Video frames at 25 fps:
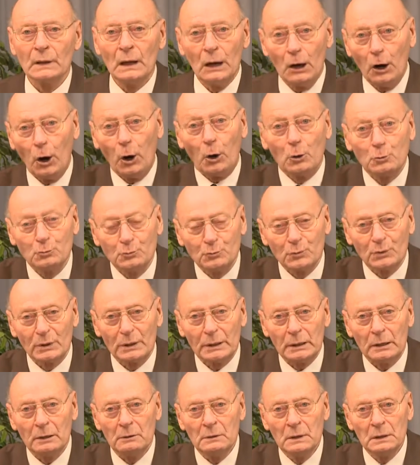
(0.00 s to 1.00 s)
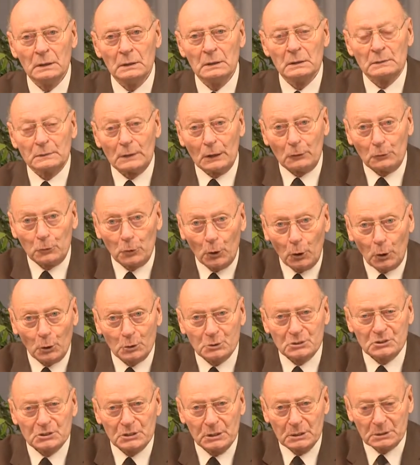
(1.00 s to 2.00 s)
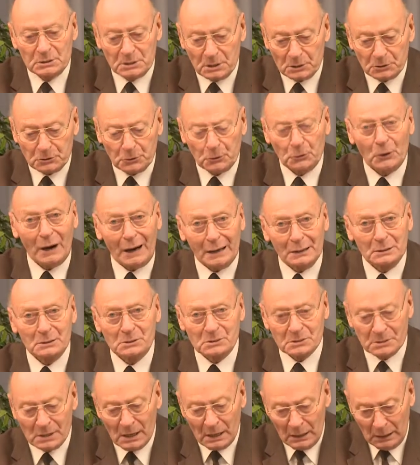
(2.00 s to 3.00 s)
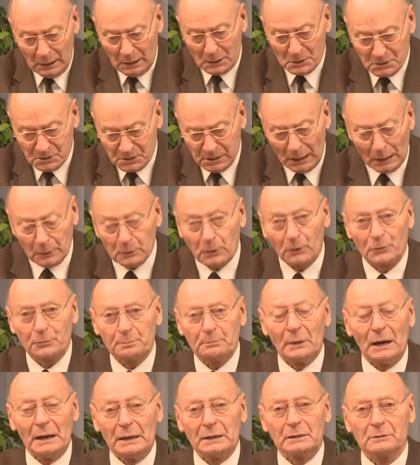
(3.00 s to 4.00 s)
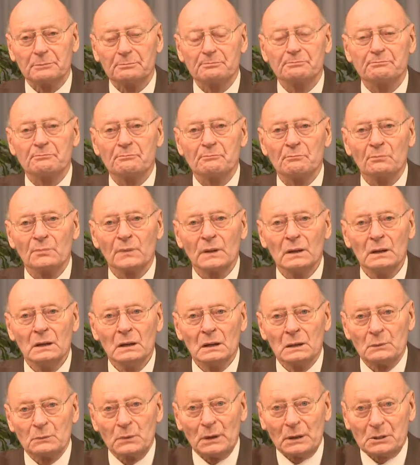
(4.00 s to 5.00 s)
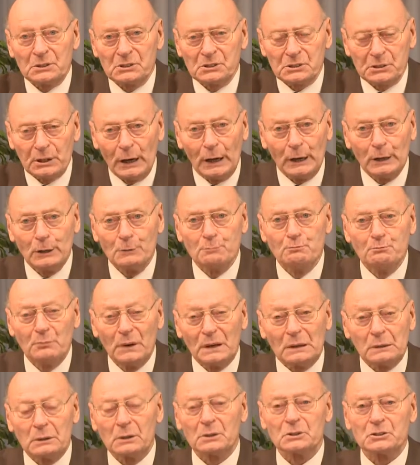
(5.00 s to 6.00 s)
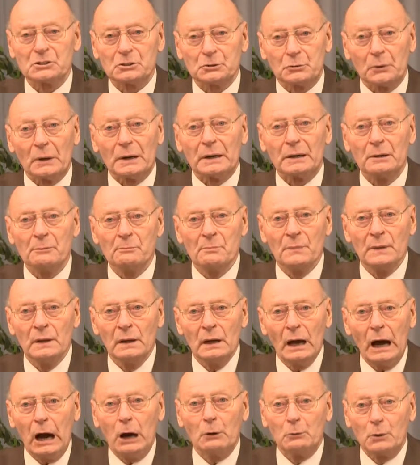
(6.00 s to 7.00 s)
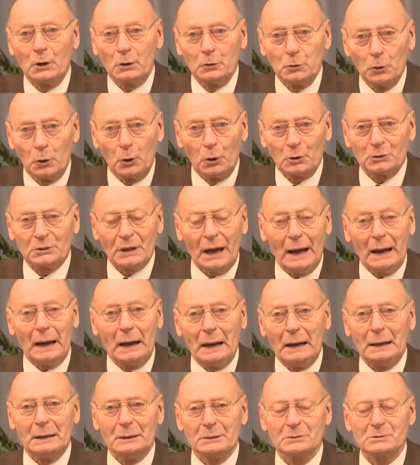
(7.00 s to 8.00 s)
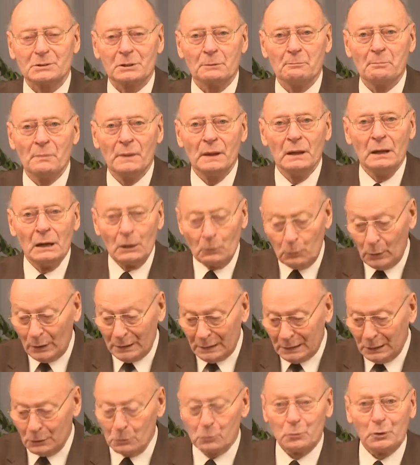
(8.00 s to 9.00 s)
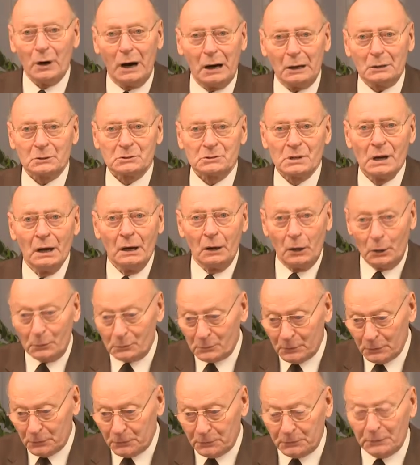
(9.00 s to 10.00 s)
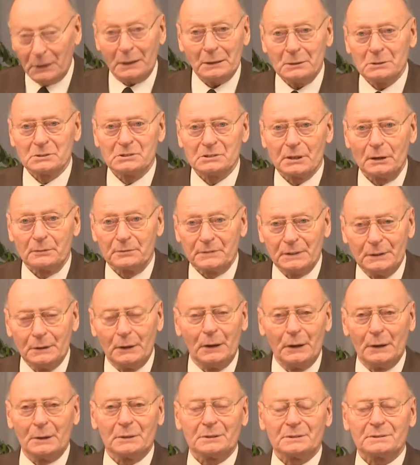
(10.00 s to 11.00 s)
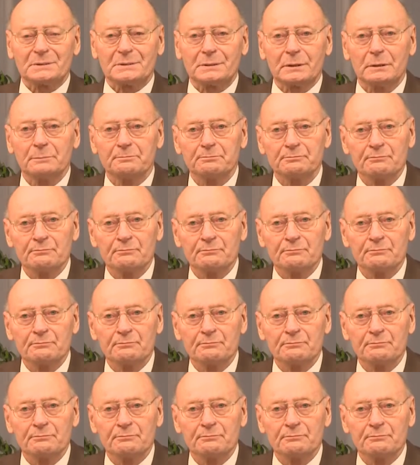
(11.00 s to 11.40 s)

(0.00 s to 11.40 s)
Only the Lord Jesus Christ, a Son of Man. The same ministry our Lord had when he walked on the face of the earth.